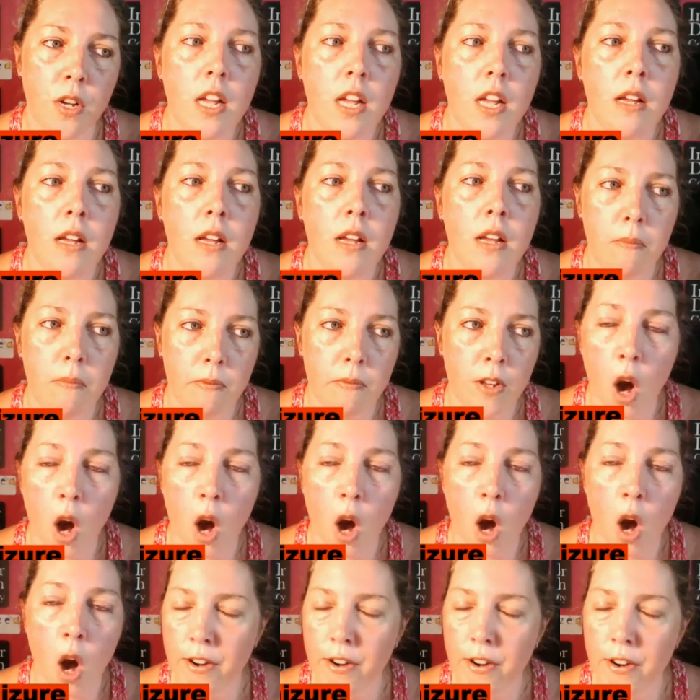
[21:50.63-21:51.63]
you know,
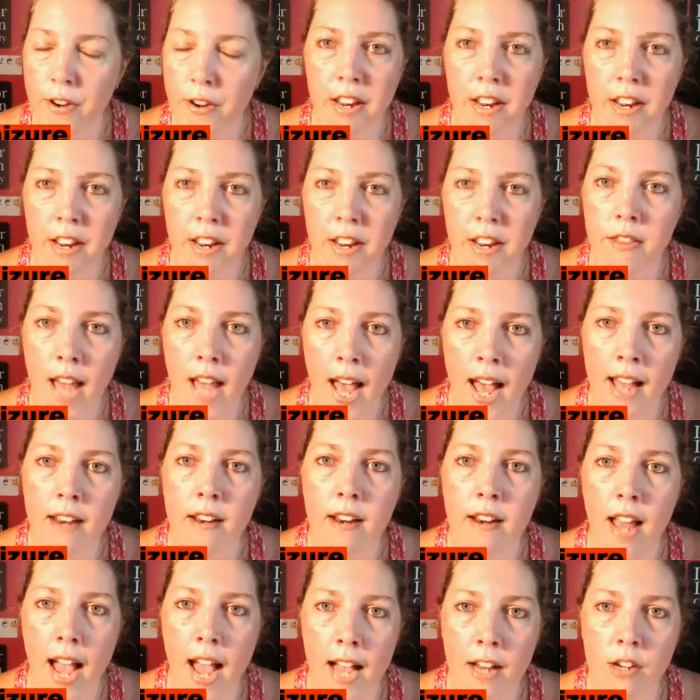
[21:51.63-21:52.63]
honor that
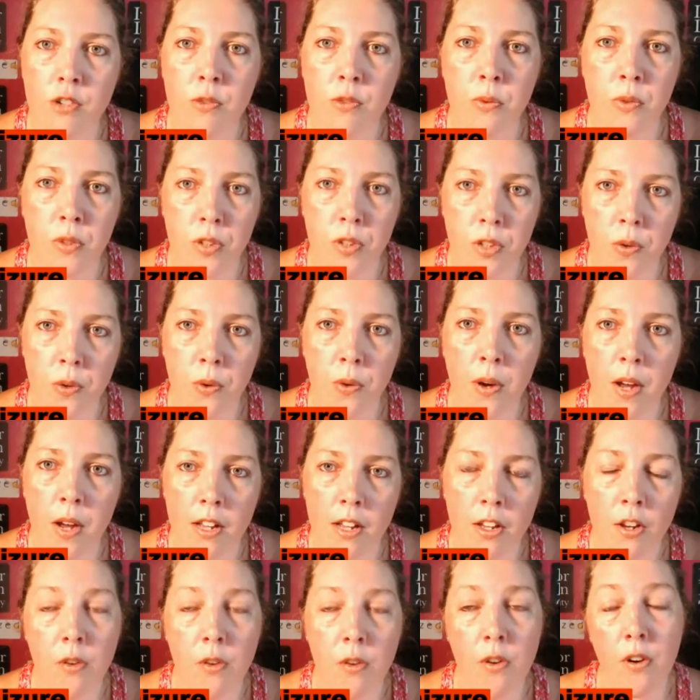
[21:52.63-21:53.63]
actual URL.
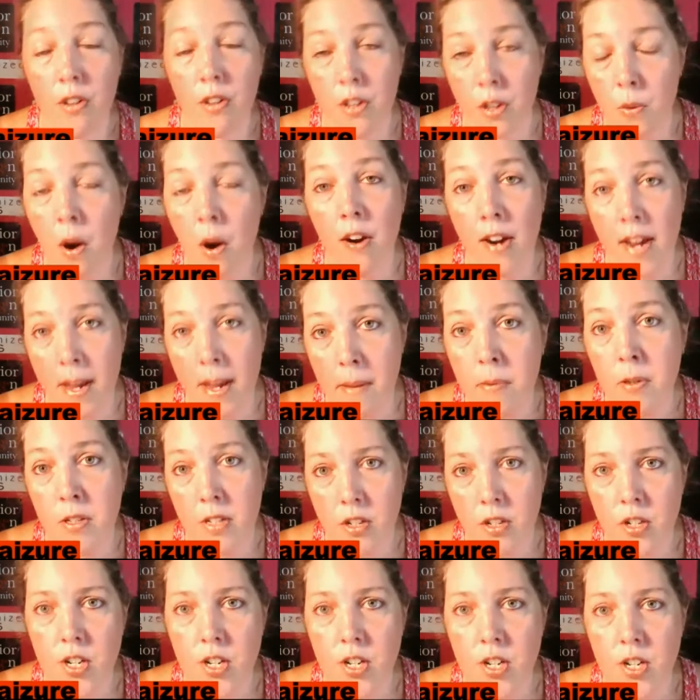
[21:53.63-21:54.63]
You are able
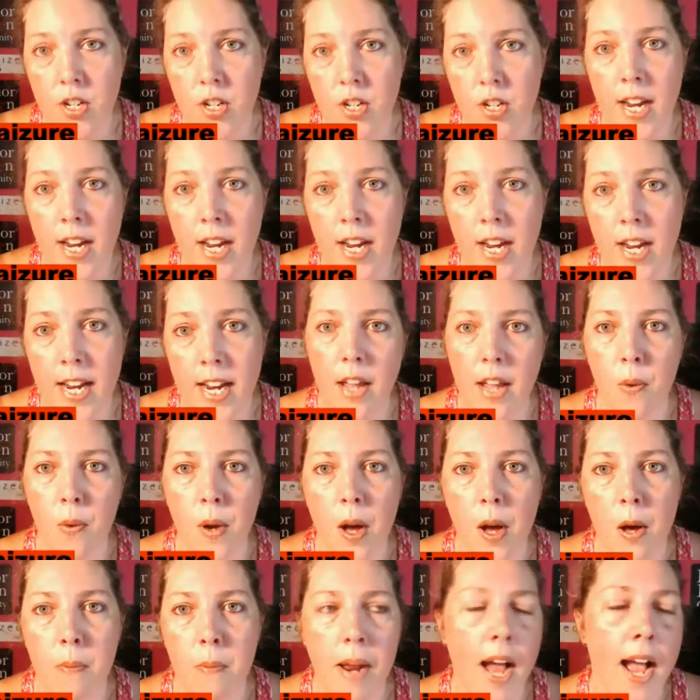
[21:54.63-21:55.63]
to change that
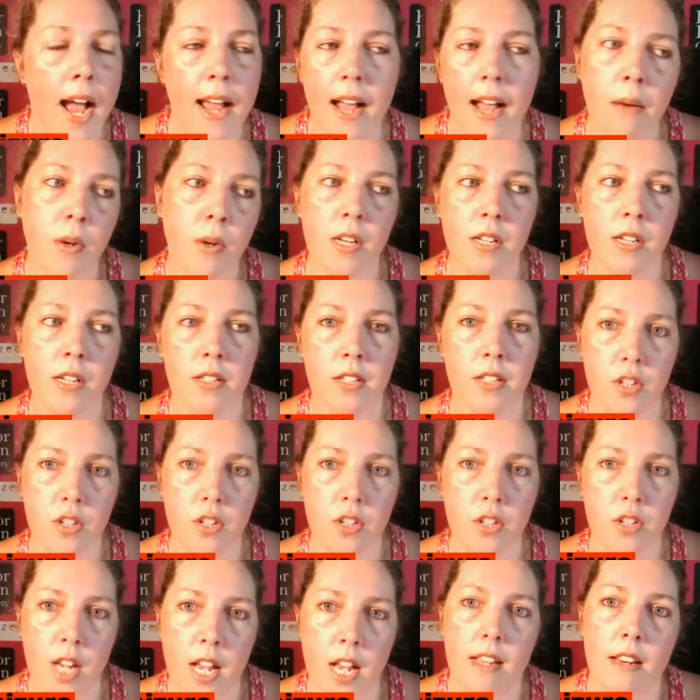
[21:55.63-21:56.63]
URL, but I wouldn't
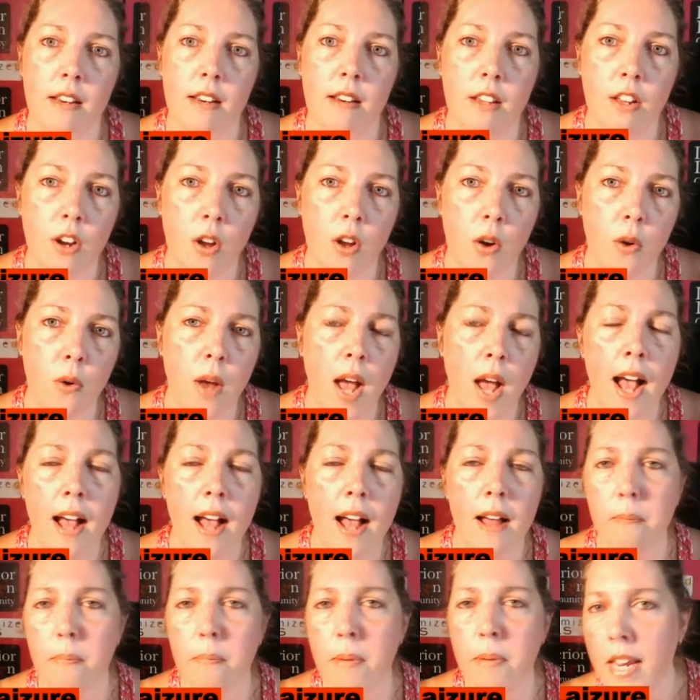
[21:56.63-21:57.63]
suggest it. You know,
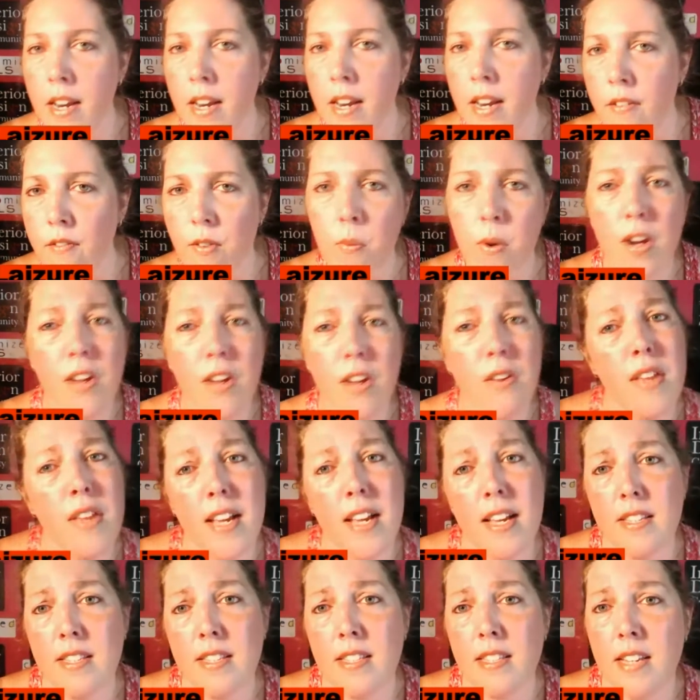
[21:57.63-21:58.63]
pin from where you
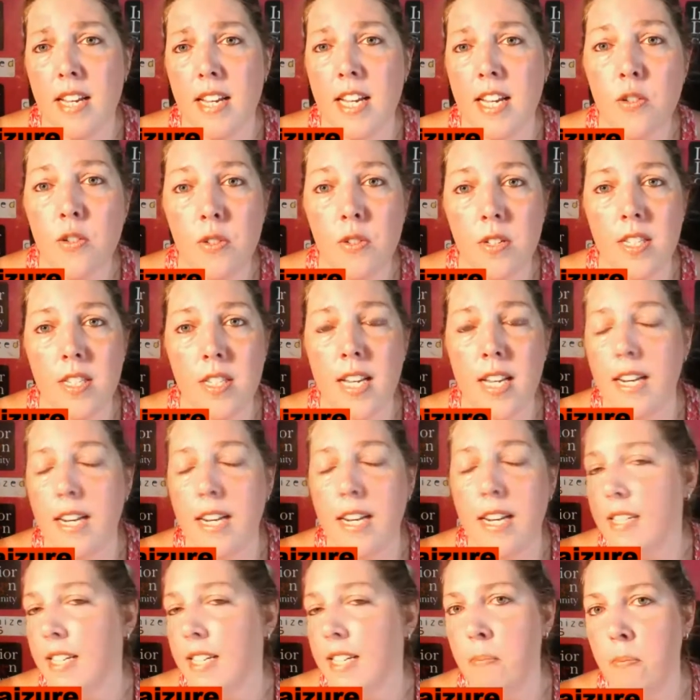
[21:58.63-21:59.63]
think is interesting to
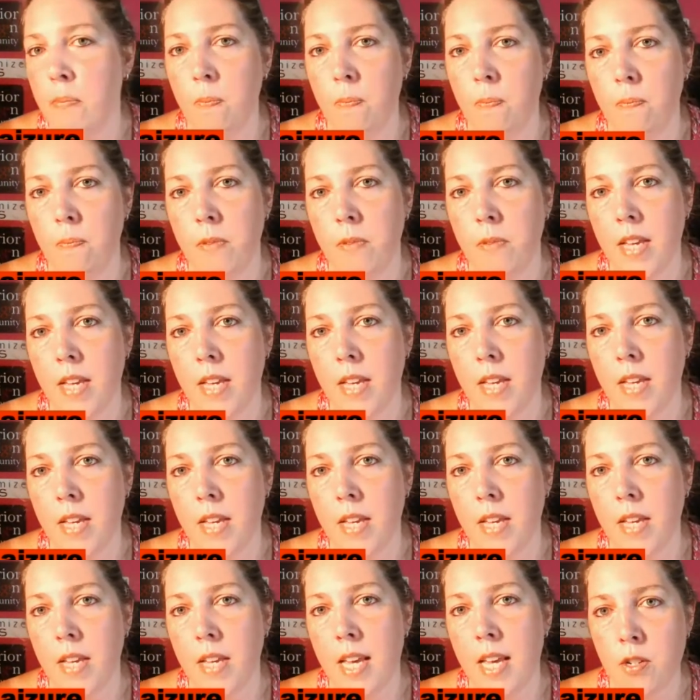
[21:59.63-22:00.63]
keep your
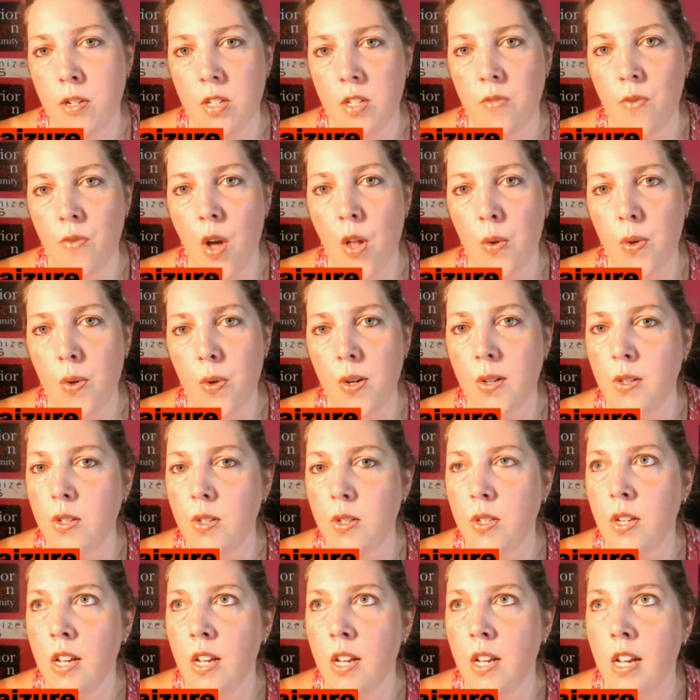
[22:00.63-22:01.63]
Pinterest followers
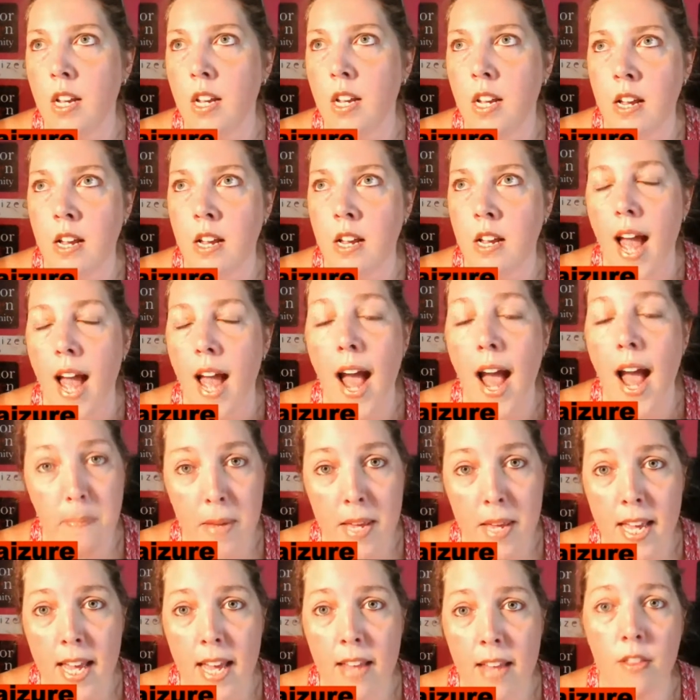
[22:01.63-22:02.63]
happy and